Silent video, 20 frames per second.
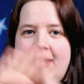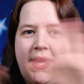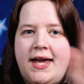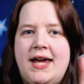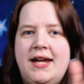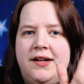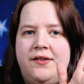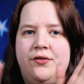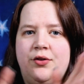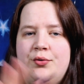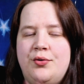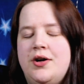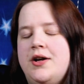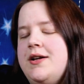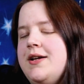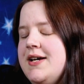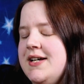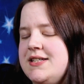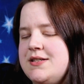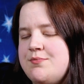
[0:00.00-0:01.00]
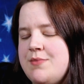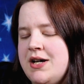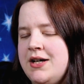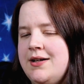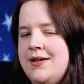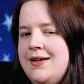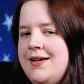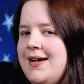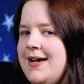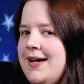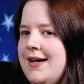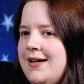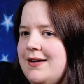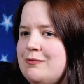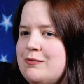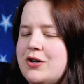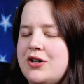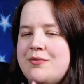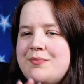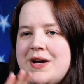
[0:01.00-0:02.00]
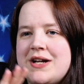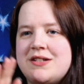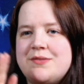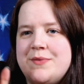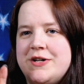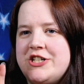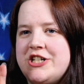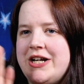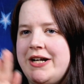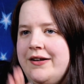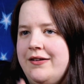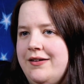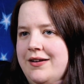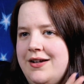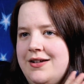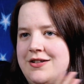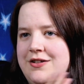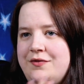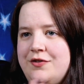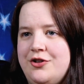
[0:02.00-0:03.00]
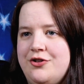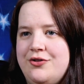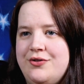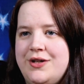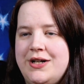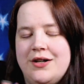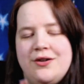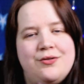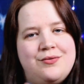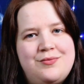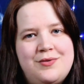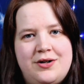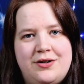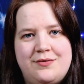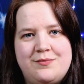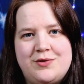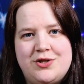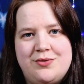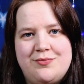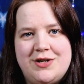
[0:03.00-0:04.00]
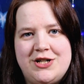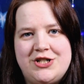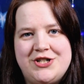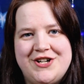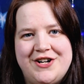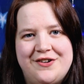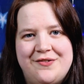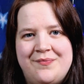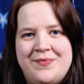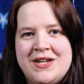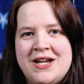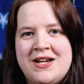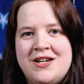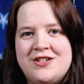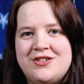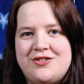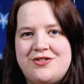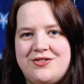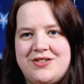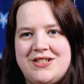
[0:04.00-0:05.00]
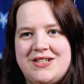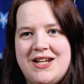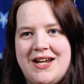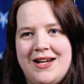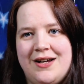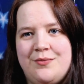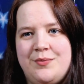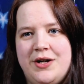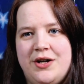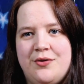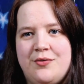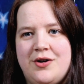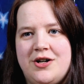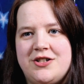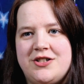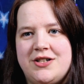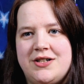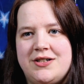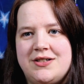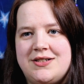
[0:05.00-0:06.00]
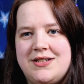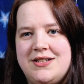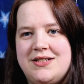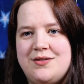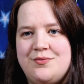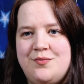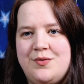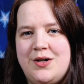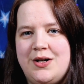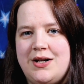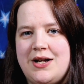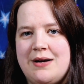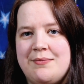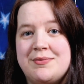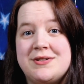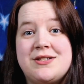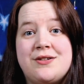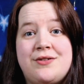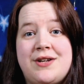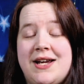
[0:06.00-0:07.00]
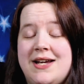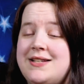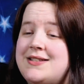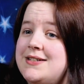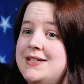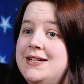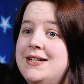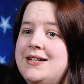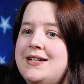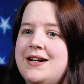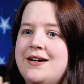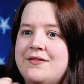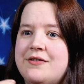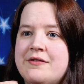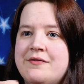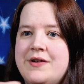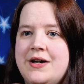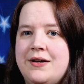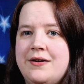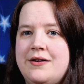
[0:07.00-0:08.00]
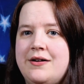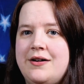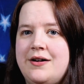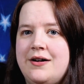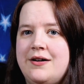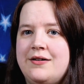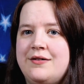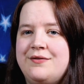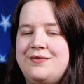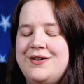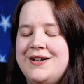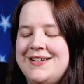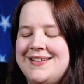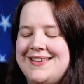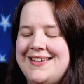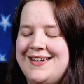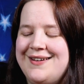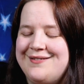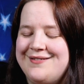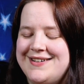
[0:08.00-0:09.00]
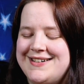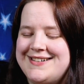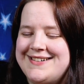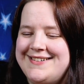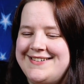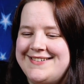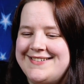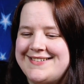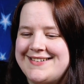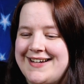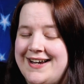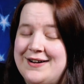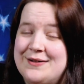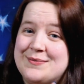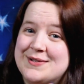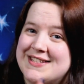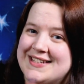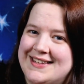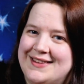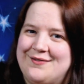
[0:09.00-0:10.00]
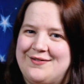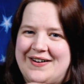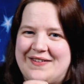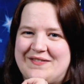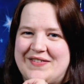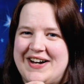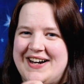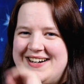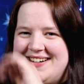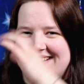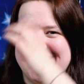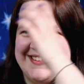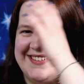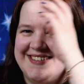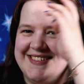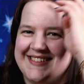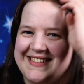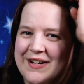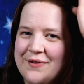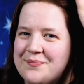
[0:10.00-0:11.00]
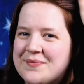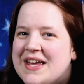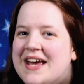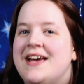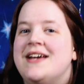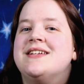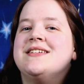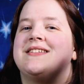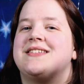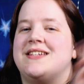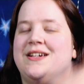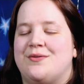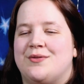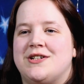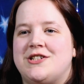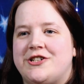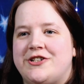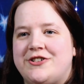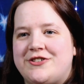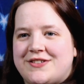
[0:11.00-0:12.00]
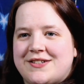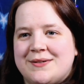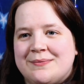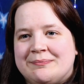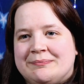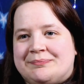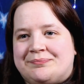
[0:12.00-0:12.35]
Hey everyone, it's Megan and welcome back to my channel. And if you're new here, welcome to my channel. So today we are watching season 1, episode 18 of the originals. I almost said the Vampire Diaries. Nope, it's the originals.